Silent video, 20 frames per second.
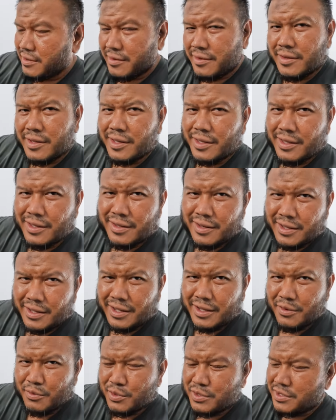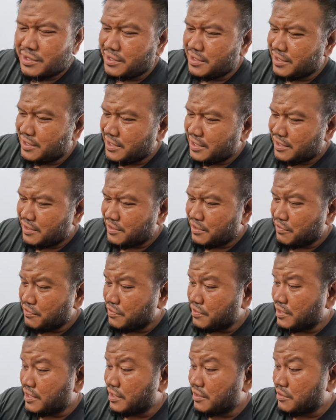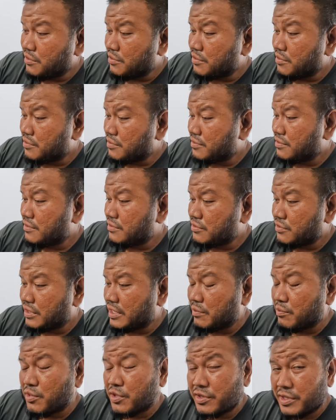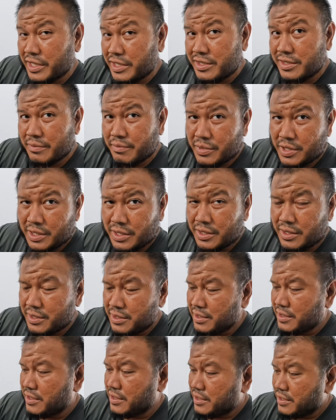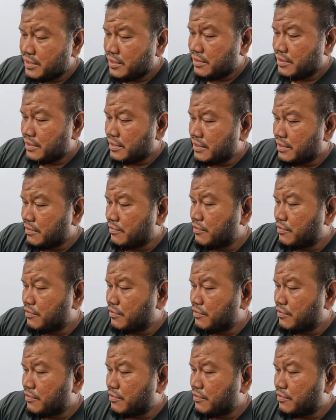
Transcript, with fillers: thingy that I was referring to so that it protects the bar uh,